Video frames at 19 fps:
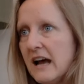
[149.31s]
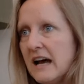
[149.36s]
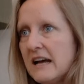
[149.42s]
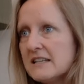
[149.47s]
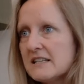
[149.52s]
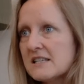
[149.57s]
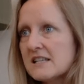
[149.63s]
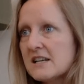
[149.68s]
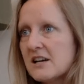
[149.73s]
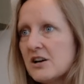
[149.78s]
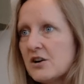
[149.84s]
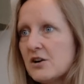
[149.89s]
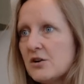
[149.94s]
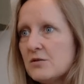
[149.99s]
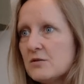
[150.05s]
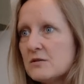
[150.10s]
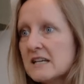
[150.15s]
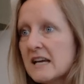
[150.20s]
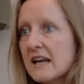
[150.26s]
And
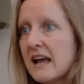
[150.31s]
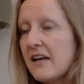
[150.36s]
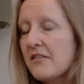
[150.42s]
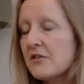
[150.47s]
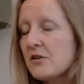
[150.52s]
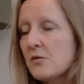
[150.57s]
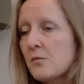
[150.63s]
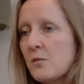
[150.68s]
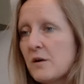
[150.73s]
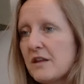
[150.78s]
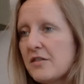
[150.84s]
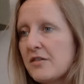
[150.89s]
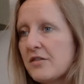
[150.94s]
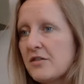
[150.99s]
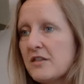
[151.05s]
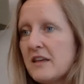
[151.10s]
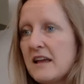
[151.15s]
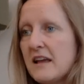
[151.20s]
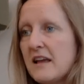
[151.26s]
so, together
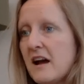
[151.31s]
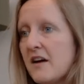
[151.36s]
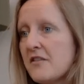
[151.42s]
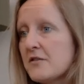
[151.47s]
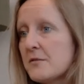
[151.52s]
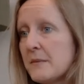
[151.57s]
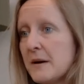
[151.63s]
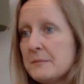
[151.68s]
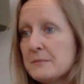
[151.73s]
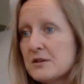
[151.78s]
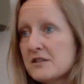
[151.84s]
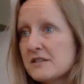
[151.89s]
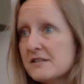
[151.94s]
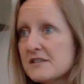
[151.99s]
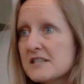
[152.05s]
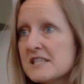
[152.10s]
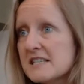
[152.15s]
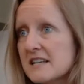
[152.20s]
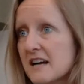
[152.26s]
with the other members of
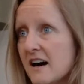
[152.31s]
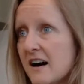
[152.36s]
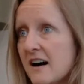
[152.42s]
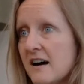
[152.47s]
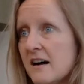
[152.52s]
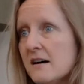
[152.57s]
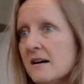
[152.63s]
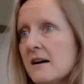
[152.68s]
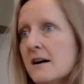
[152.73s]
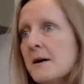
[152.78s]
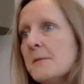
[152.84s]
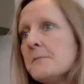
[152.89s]
STAA,